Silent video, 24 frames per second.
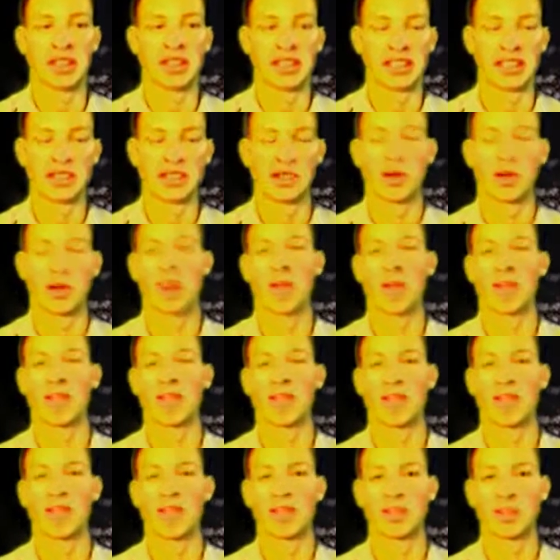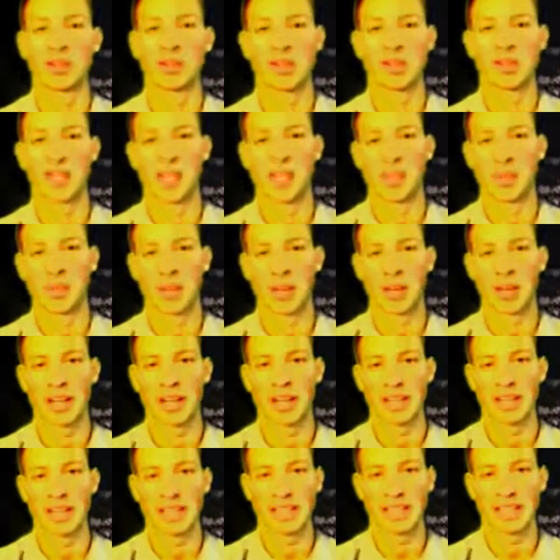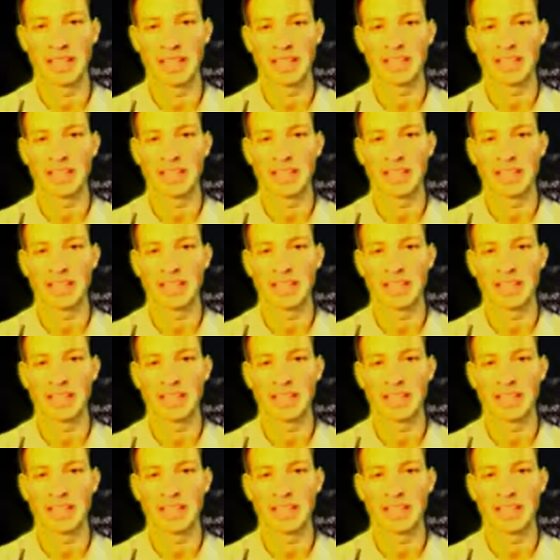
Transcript: listened to all my friends who were telling me what I needed